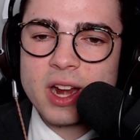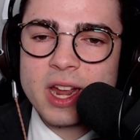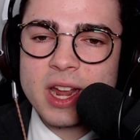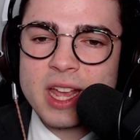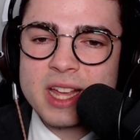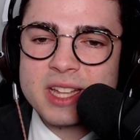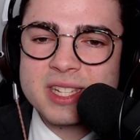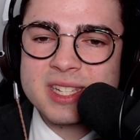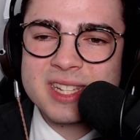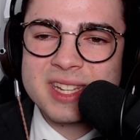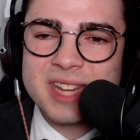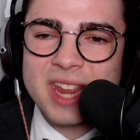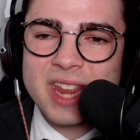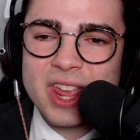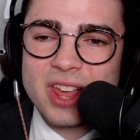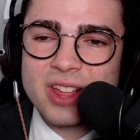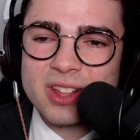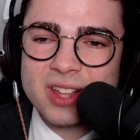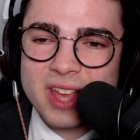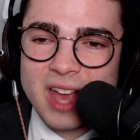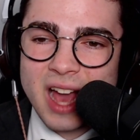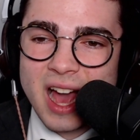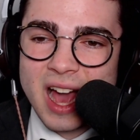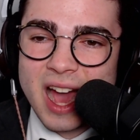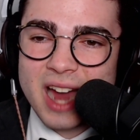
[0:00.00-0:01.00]
He's still
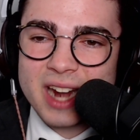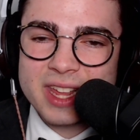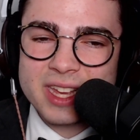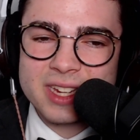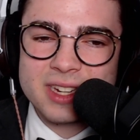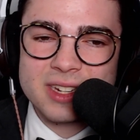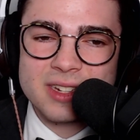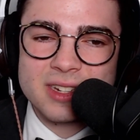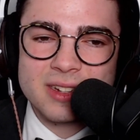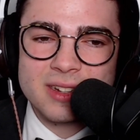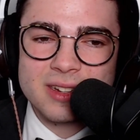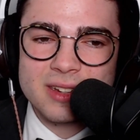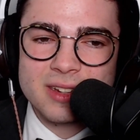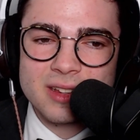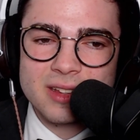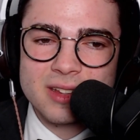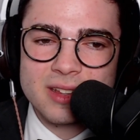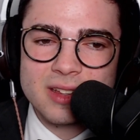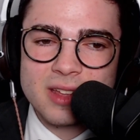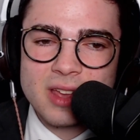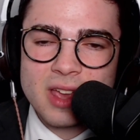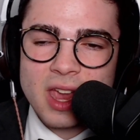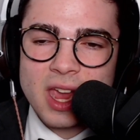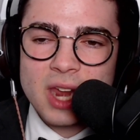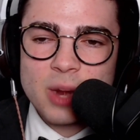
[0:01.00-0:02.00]
got it.
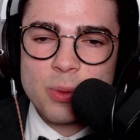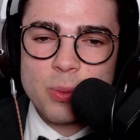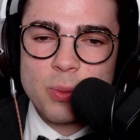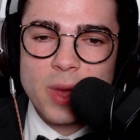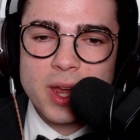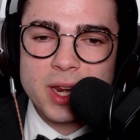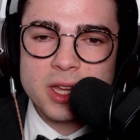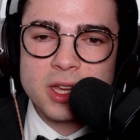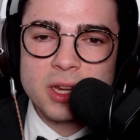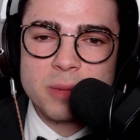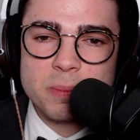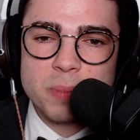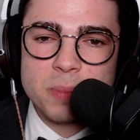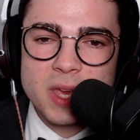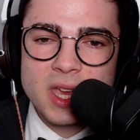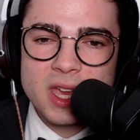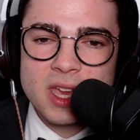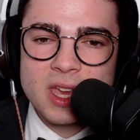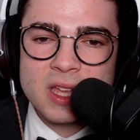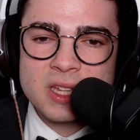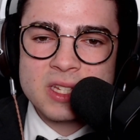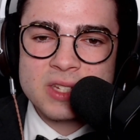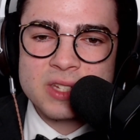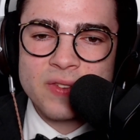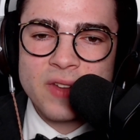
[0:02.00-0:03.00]
And what could be
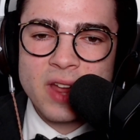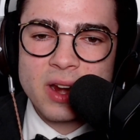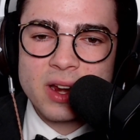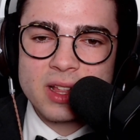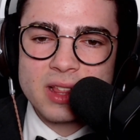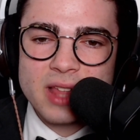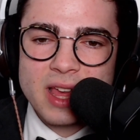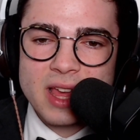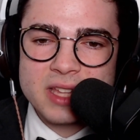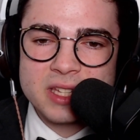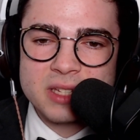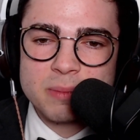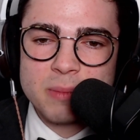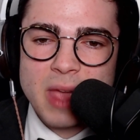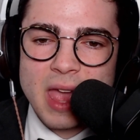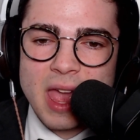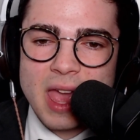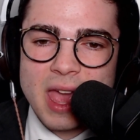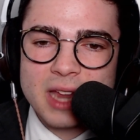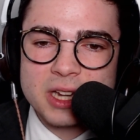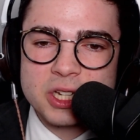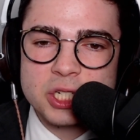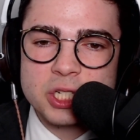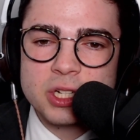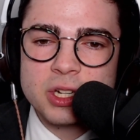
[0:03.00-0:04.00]
his very last
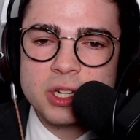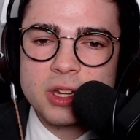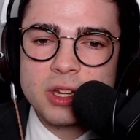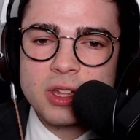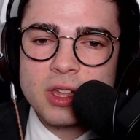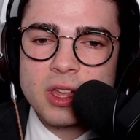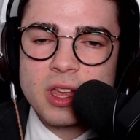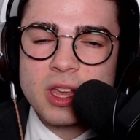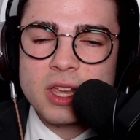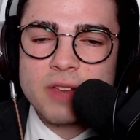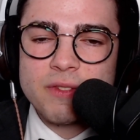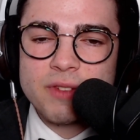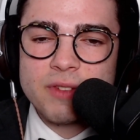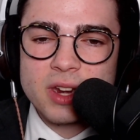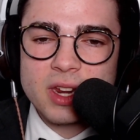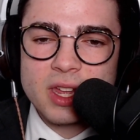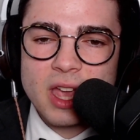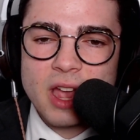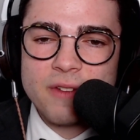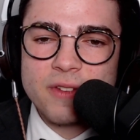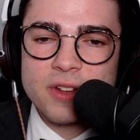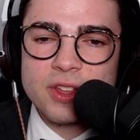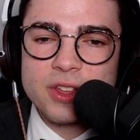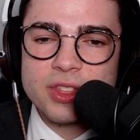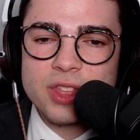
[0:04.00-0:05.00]
match, giving
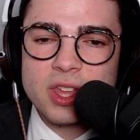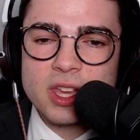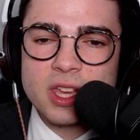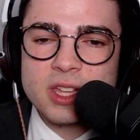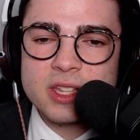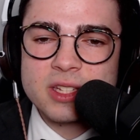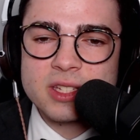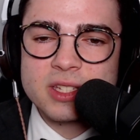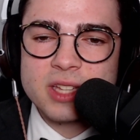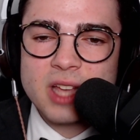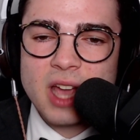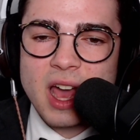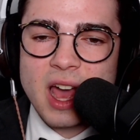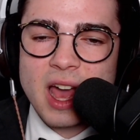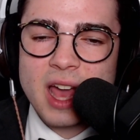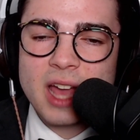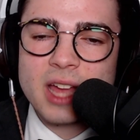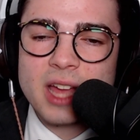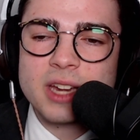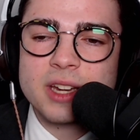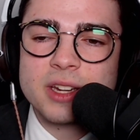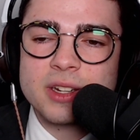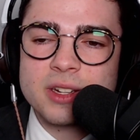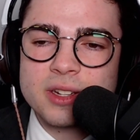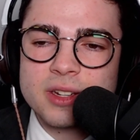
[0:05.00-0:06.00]
everything he's
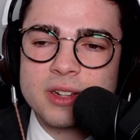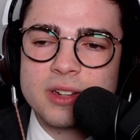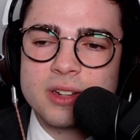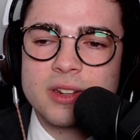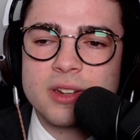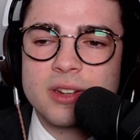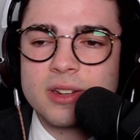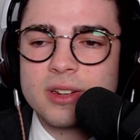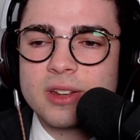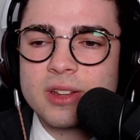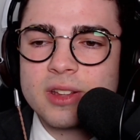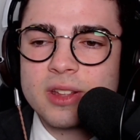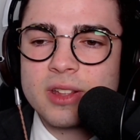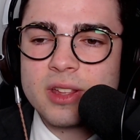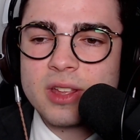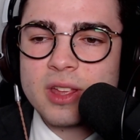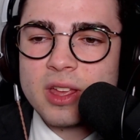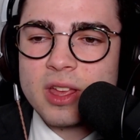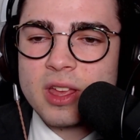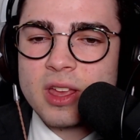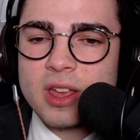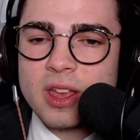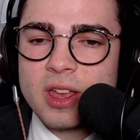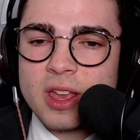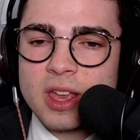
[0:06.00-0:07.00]
got.
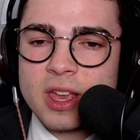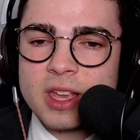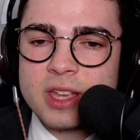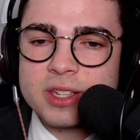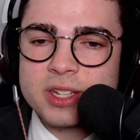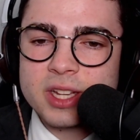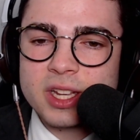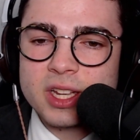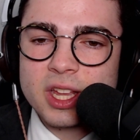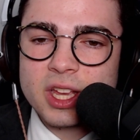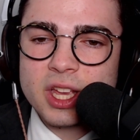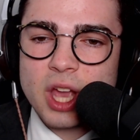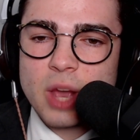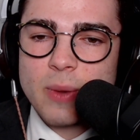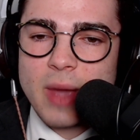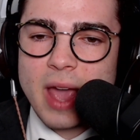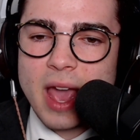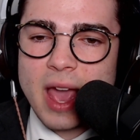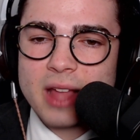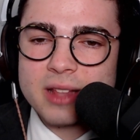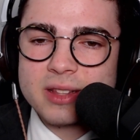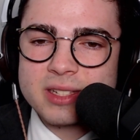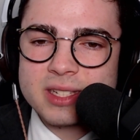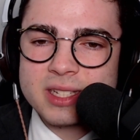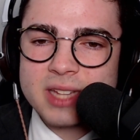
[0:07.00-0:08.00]
He's going to go
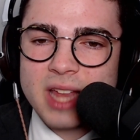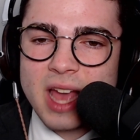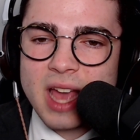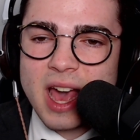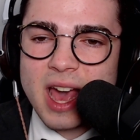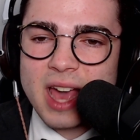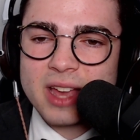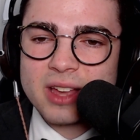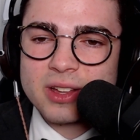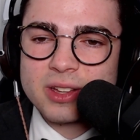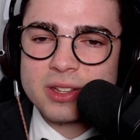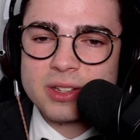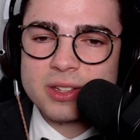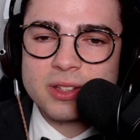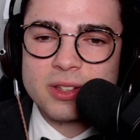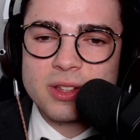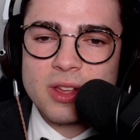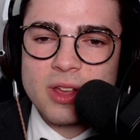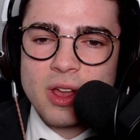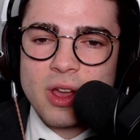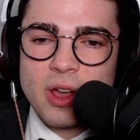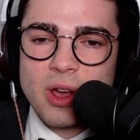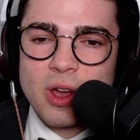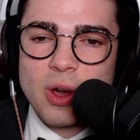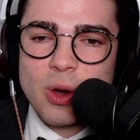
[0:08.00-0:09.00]
out in style,
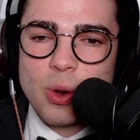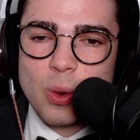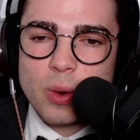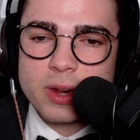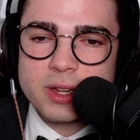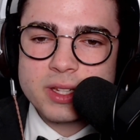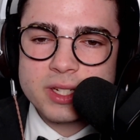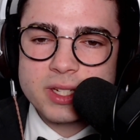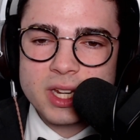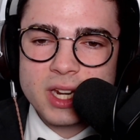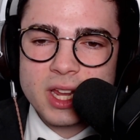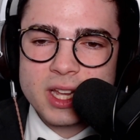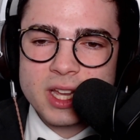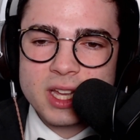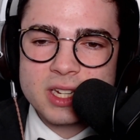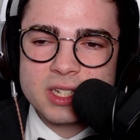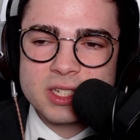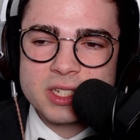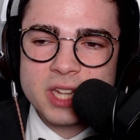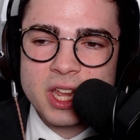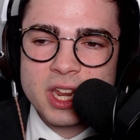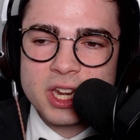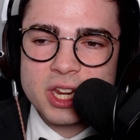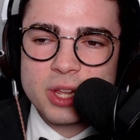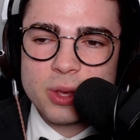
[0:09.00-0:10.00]
or he's going to
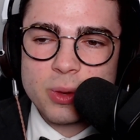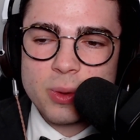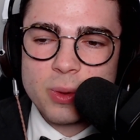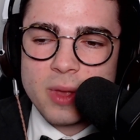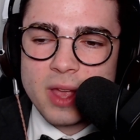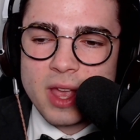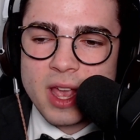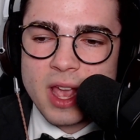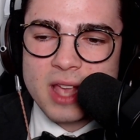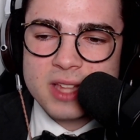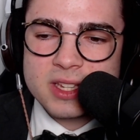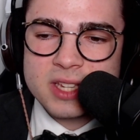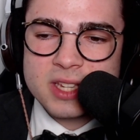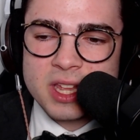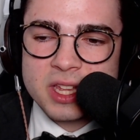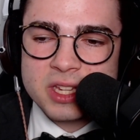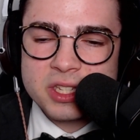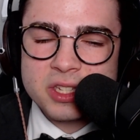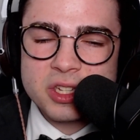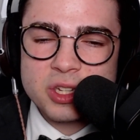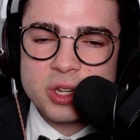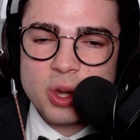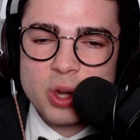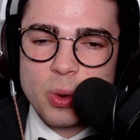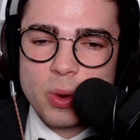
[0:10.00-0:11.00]
continue his
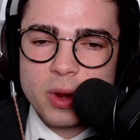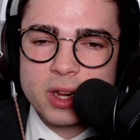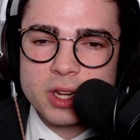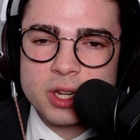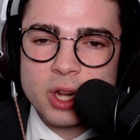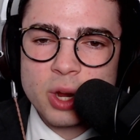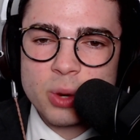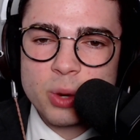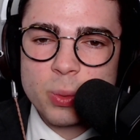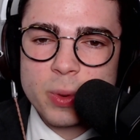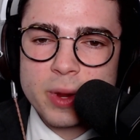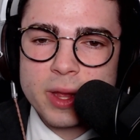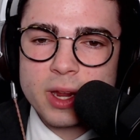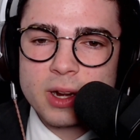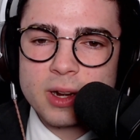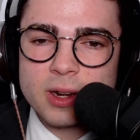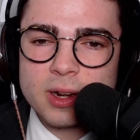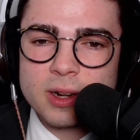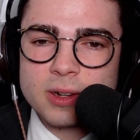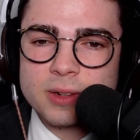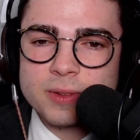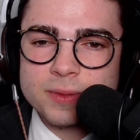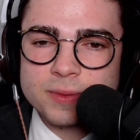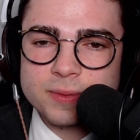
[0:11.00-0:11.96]
historic career.